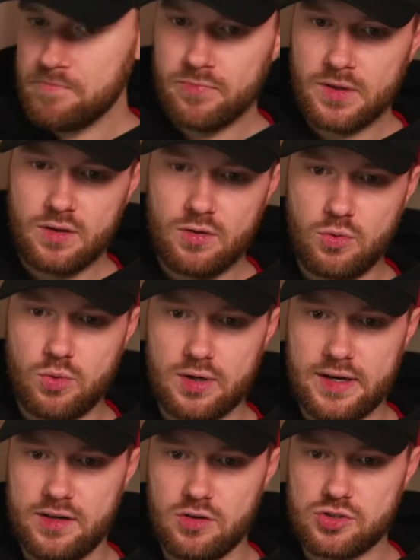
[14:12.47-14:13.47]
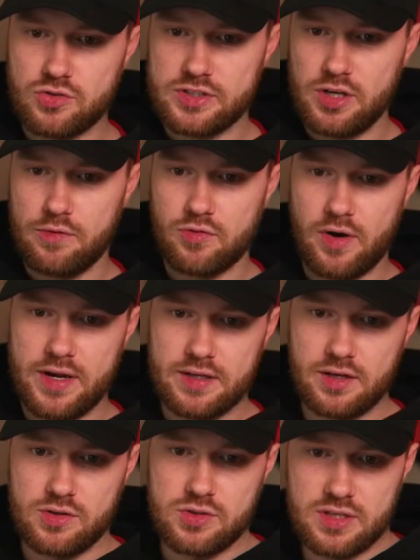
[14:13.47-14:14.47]
Awkwardly, and Oscar is overrated. I
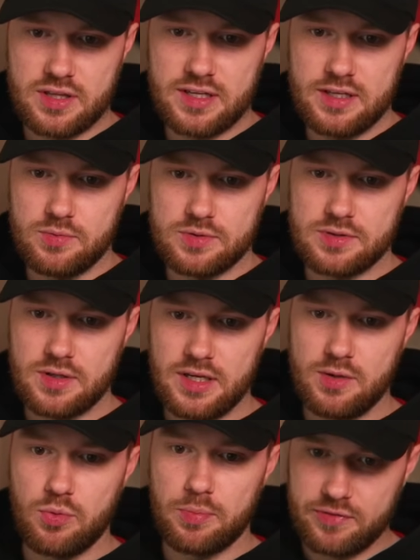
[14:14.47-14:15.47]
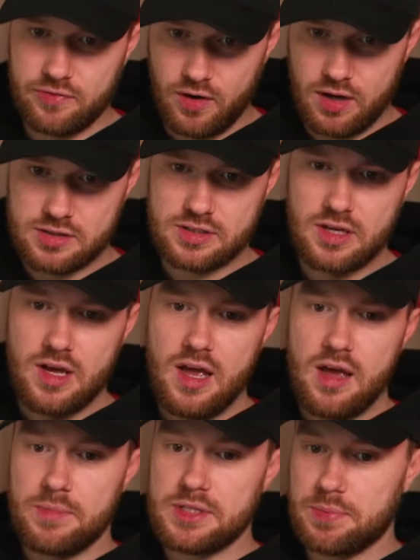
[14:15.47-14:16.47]
used to think he will be fast,
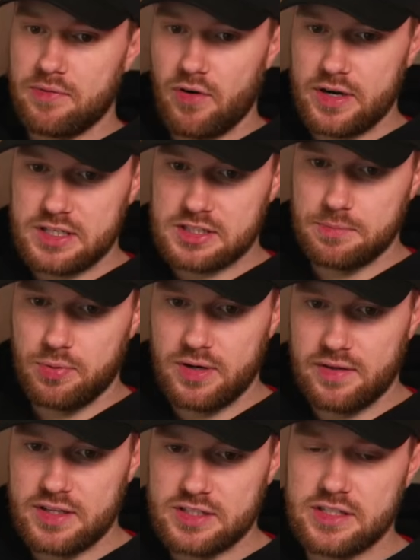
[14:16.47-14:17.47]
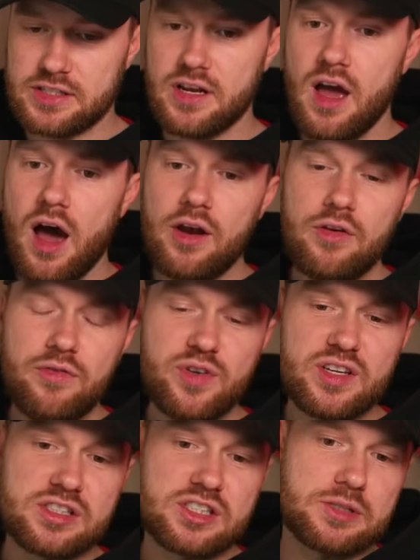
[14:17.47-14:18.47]
but he's been very disappointing this season. I don't
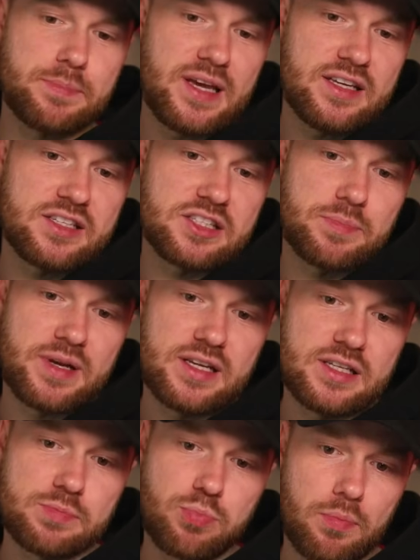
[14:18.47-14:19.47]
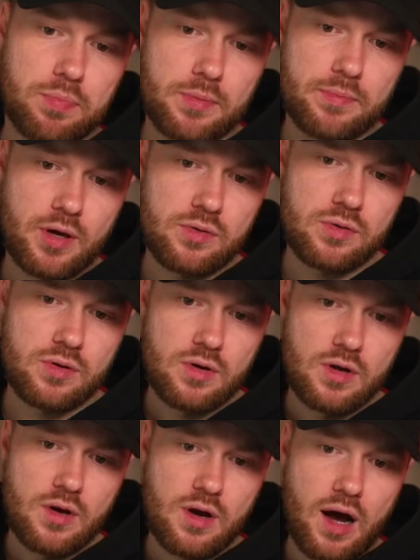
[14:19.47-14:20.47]
think speed has been his problem though.
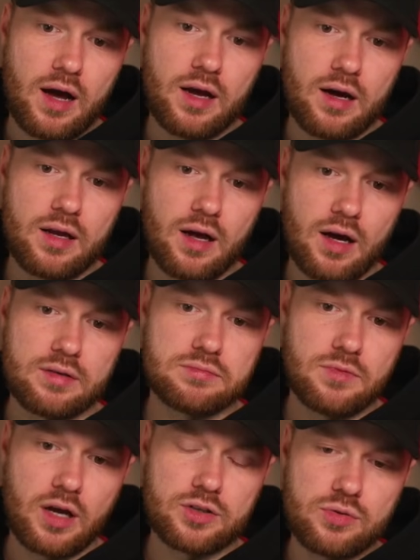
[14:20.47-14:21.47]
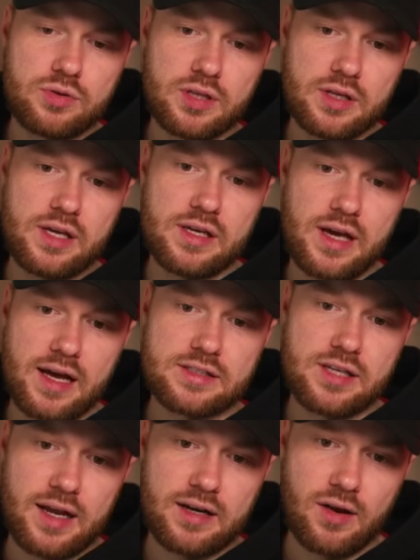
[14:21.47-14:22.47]
I do think he has
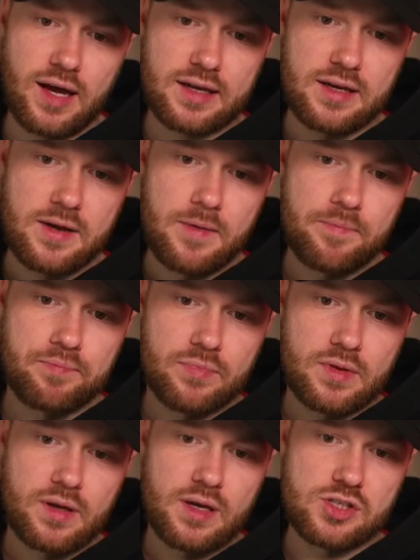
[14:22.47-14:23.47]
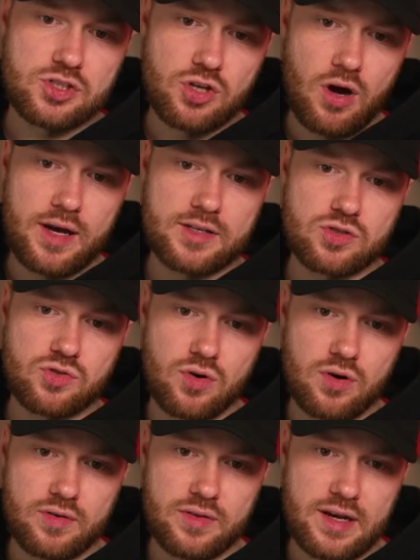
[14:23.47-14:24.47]
had, like, he started
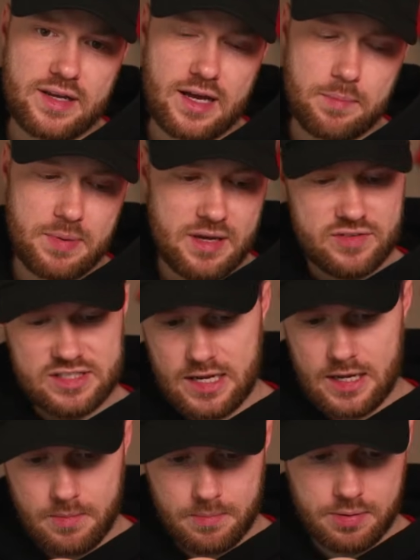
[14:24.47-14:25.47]
strong and then he had a bit of a dip,